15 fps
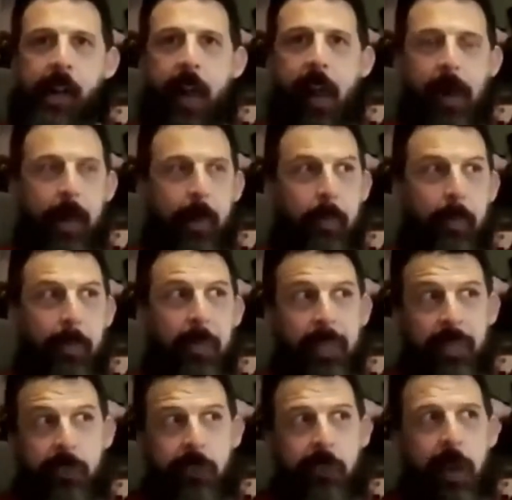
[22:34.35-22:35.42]

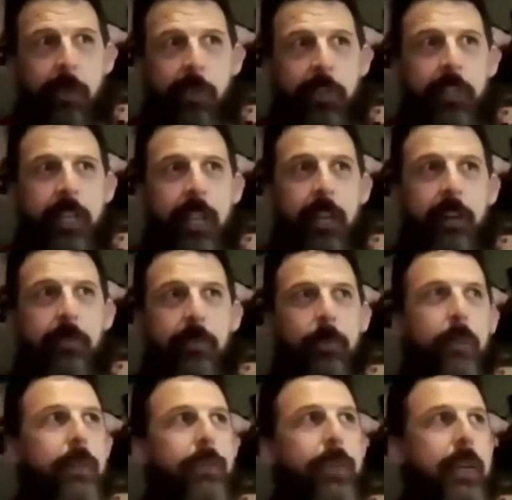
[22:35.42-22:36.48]
And so I was just kind of
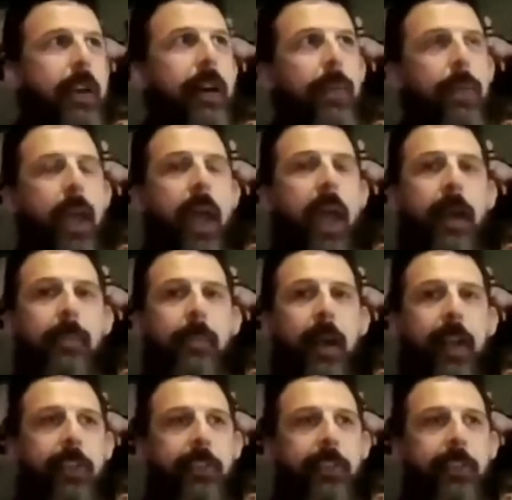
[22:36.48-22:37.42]
riffing on that by,